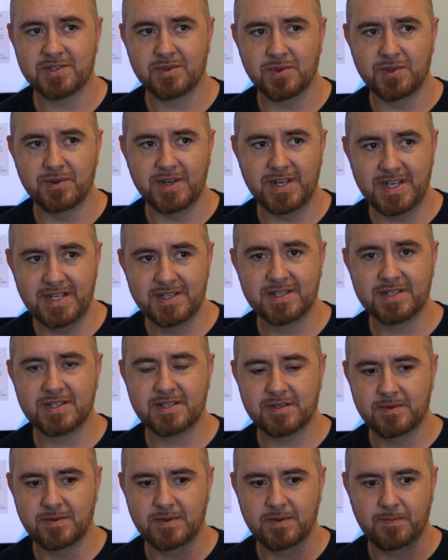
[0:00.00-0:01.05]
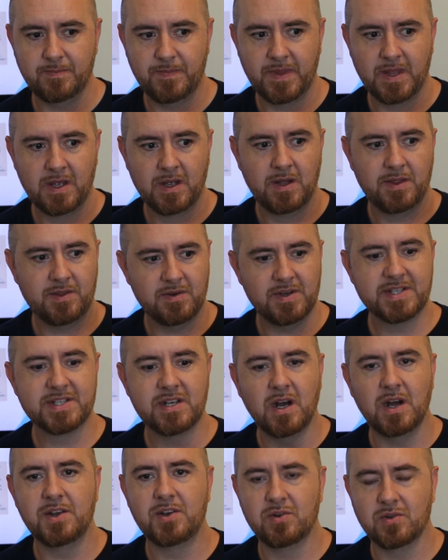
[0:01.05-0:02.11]
So there is there is
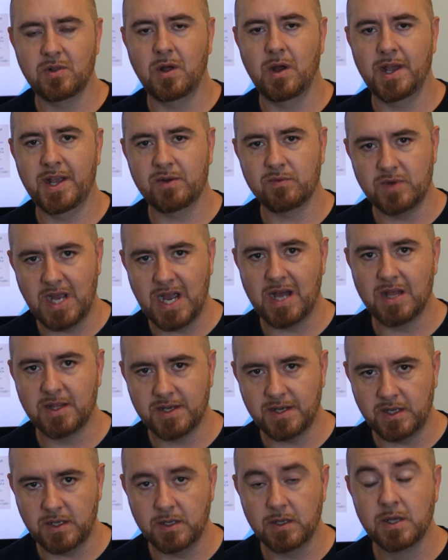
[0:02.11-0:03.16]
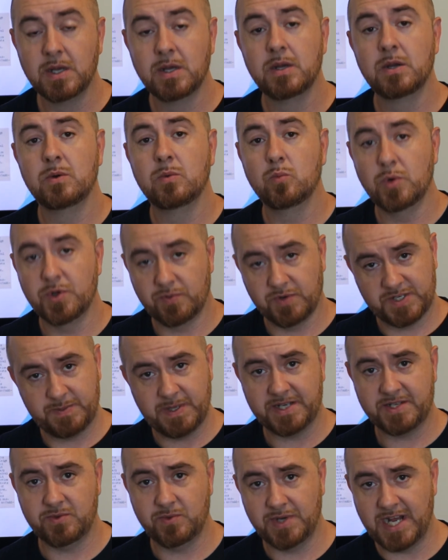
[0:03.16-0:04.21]
an underlying reality with
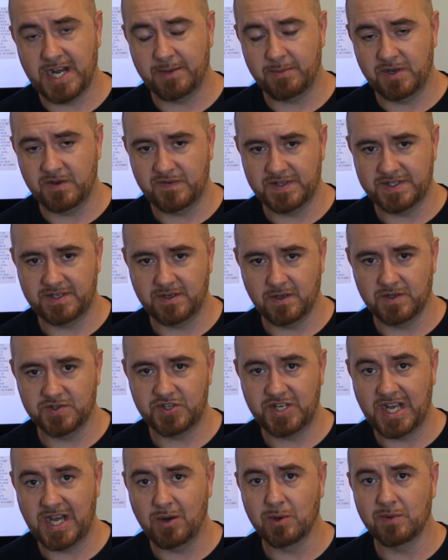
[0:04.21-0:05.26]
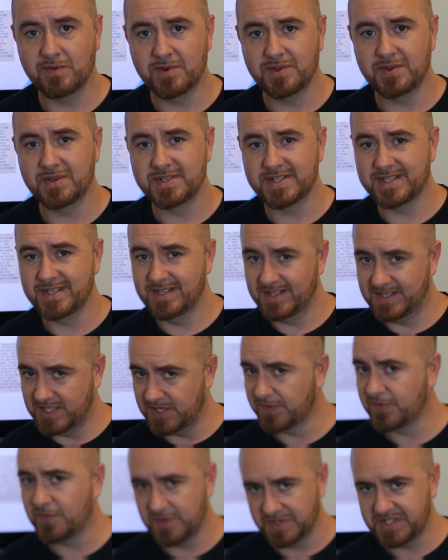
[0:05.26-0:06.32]
respect to anatomy and physiology. However, there's
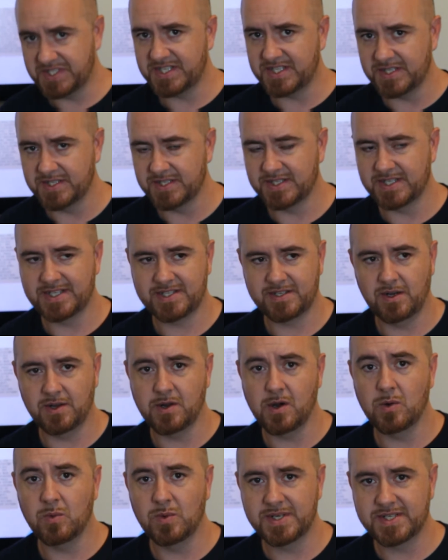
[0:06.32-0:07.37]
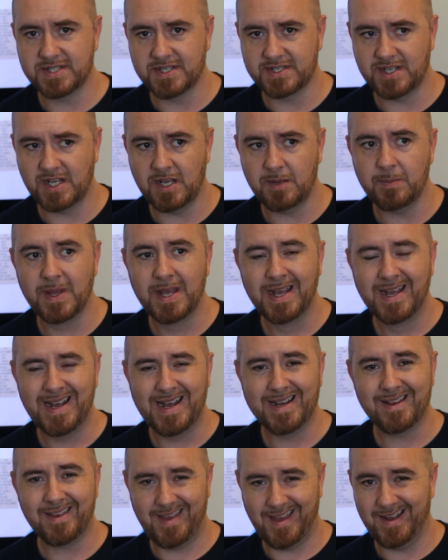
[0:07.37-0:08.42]
differences. It's not always the same,
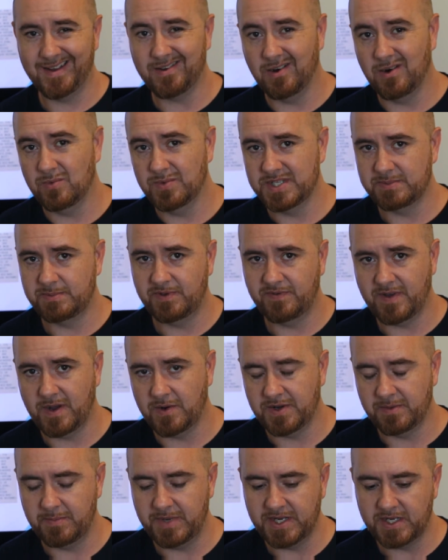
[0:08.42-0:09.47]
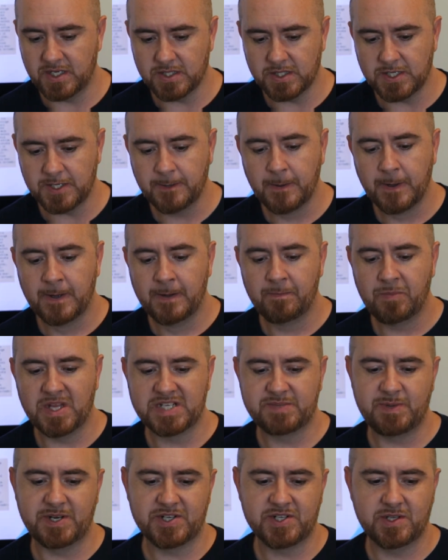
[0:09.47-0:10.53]
and it can't always be found immediately,
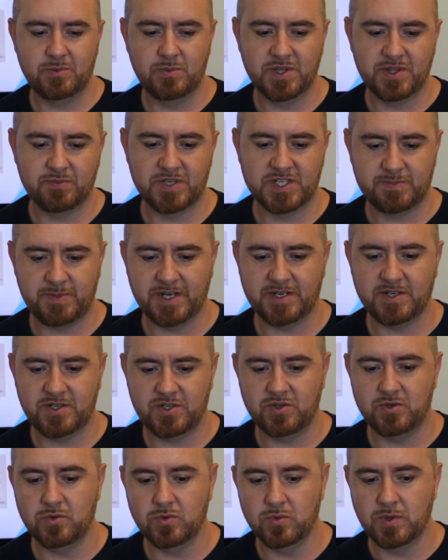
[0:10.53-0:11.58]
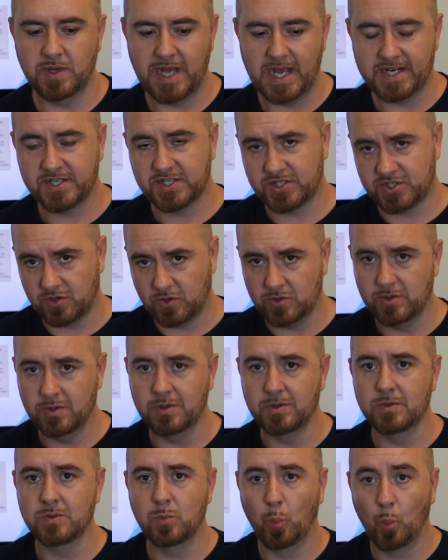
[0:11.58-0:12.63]
especially with respect to
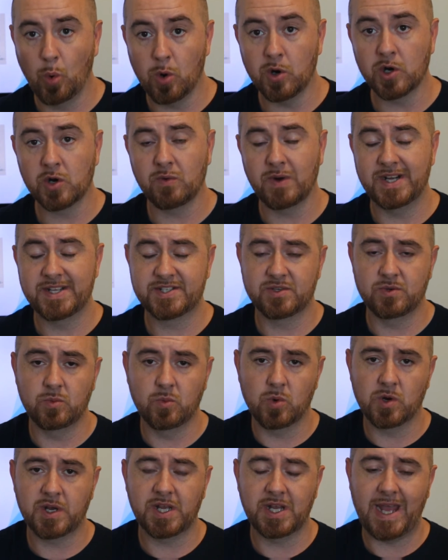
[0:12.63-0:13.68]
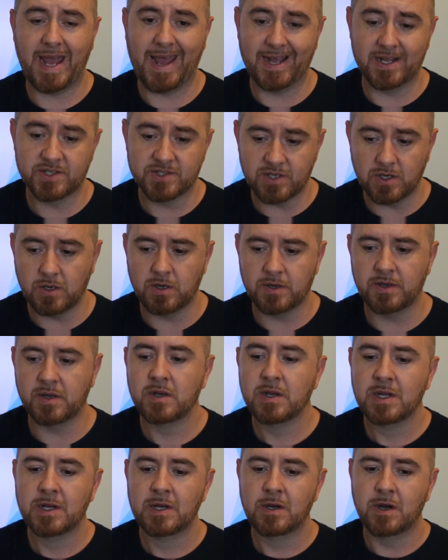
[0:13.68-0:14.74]
external work, right? So working
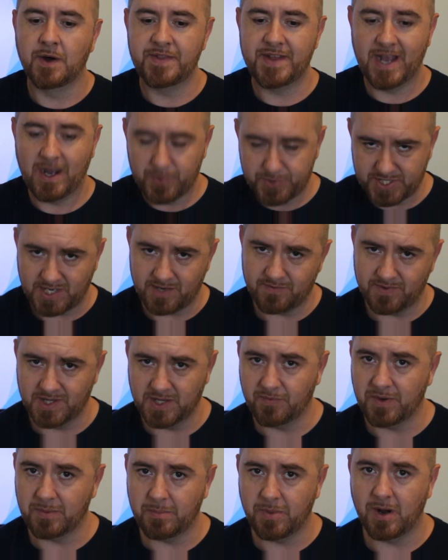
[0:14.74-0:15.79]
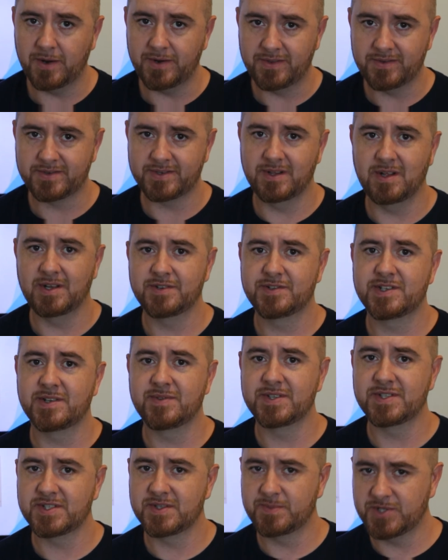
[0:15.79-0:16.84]
hands-on on the outside of a living body, there's a lot of stuff
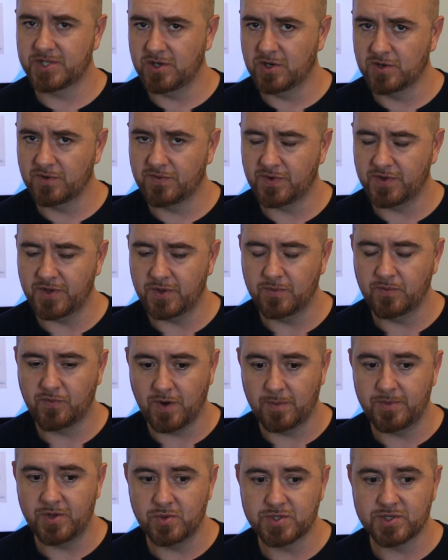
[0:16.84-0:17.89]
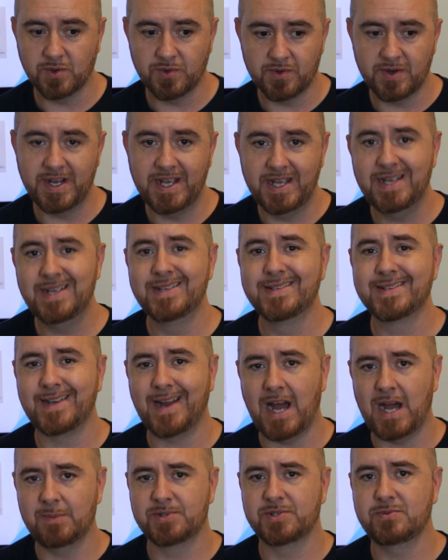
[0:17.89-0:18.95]
that's obscured for you, from you. So there is an
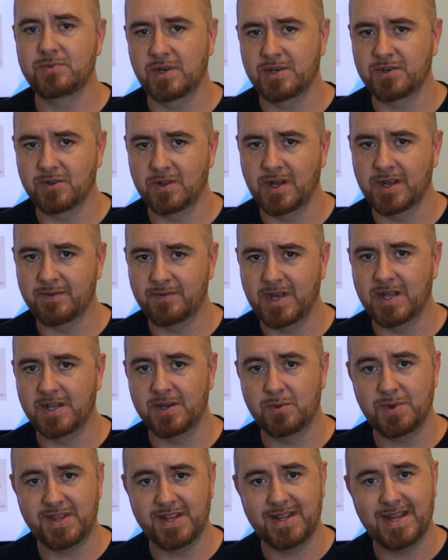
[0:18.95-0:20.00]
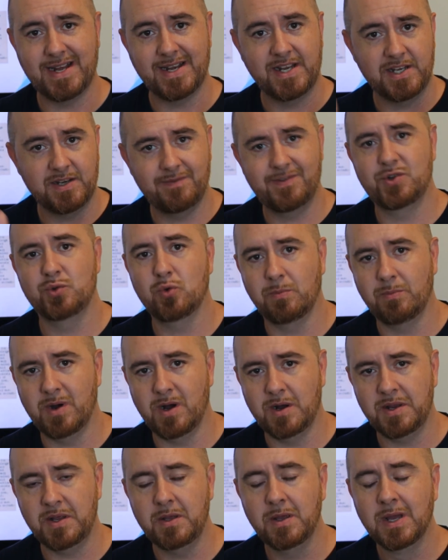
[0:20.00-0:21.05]
absolute underlying reality within that individual
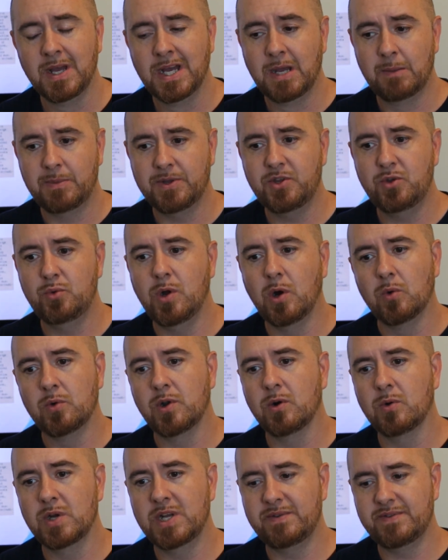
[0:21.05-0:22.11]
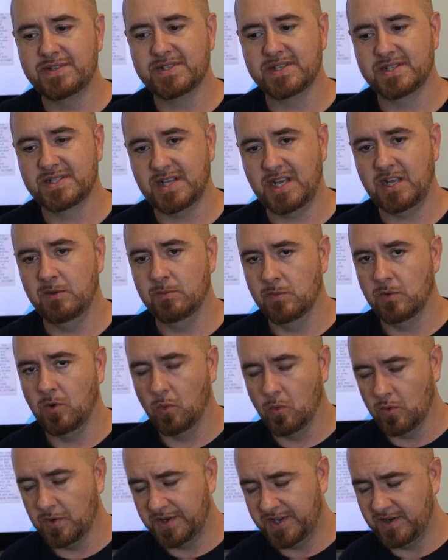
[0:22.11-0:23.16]
body, but you don't know if it's the same
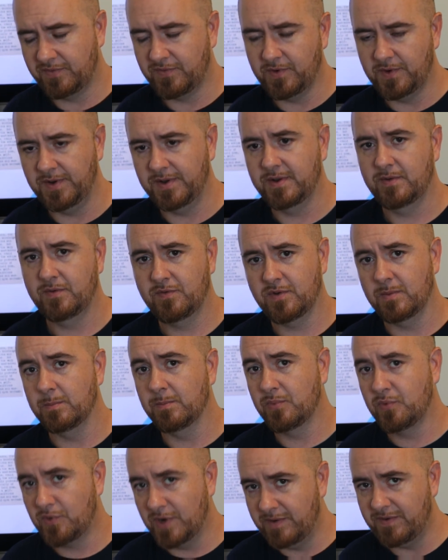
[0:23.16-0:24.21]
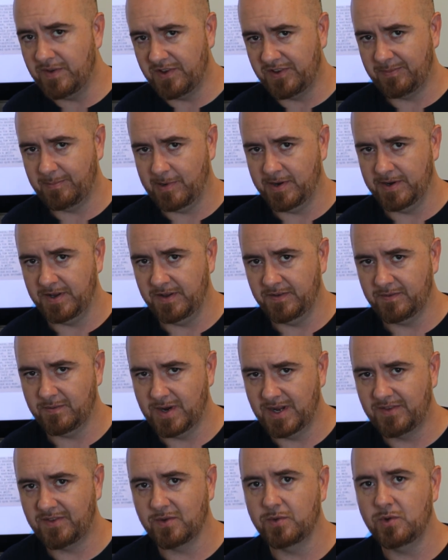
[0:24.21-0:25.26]
or different from previous bodies,
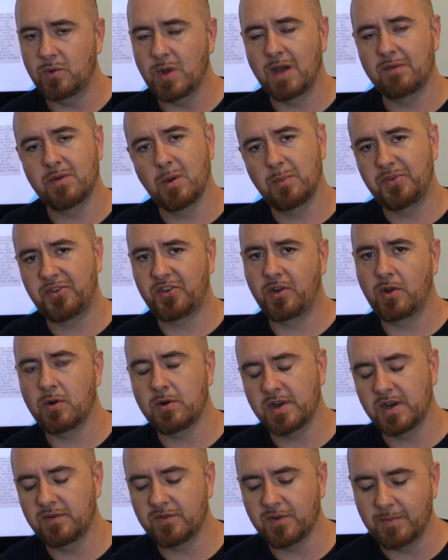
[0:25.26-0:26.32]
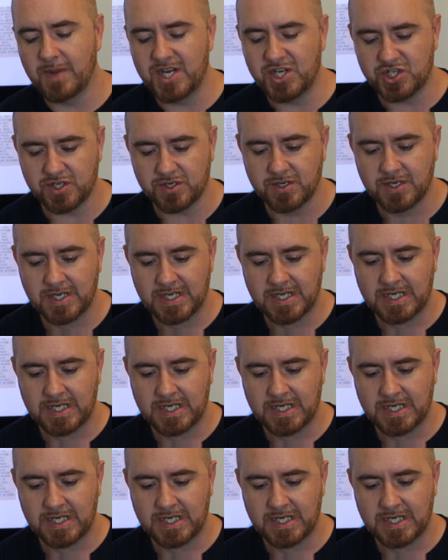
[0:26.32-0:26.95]
right? So you have obscured information.